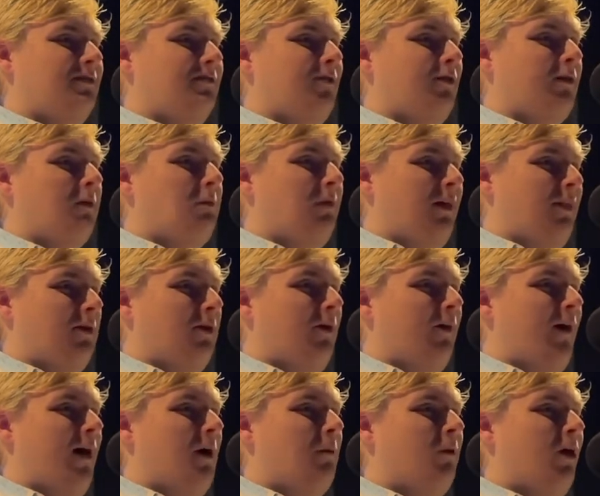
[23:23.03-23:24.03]
where we play the
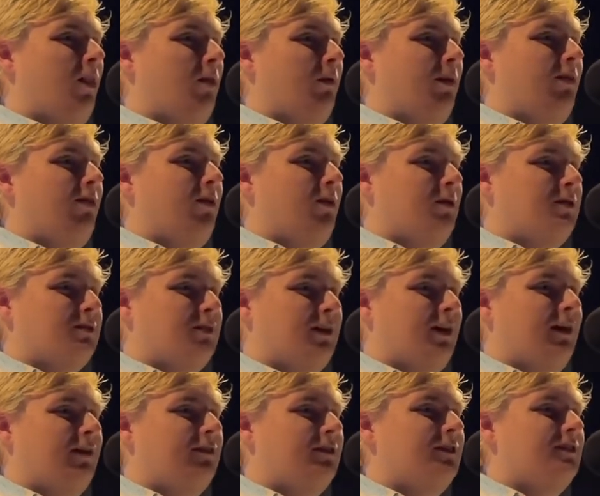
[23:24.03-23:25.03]
whole album all the way through with some
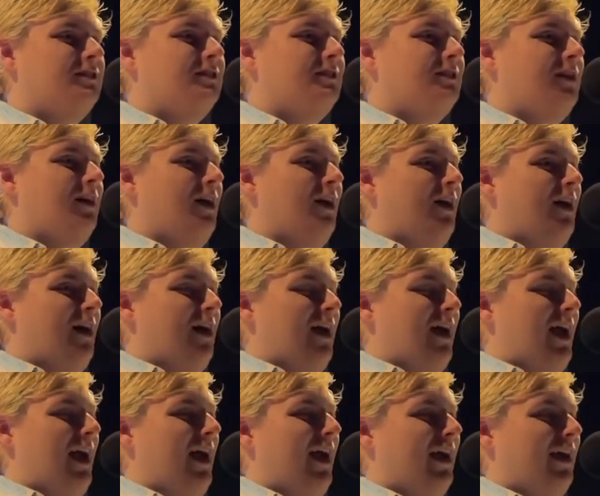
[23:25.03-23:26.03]
covers,
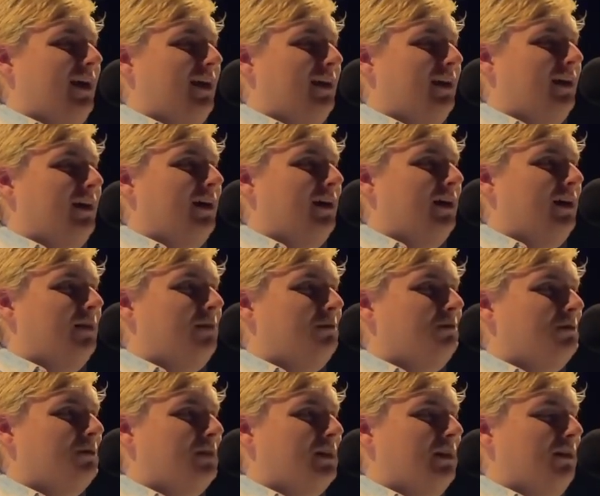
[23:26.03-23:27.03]
and
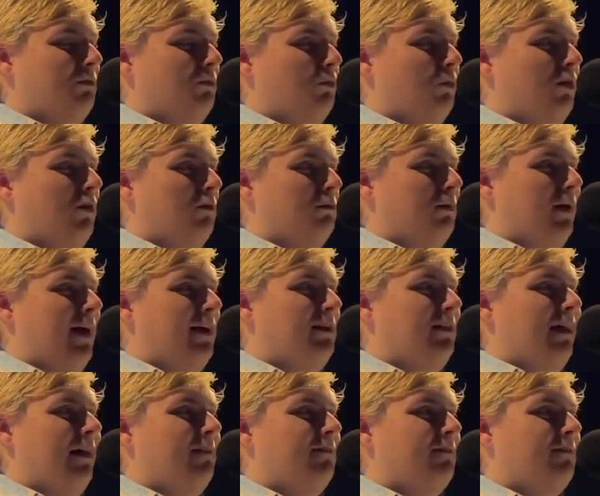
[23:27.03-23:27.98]
we'll probably do that in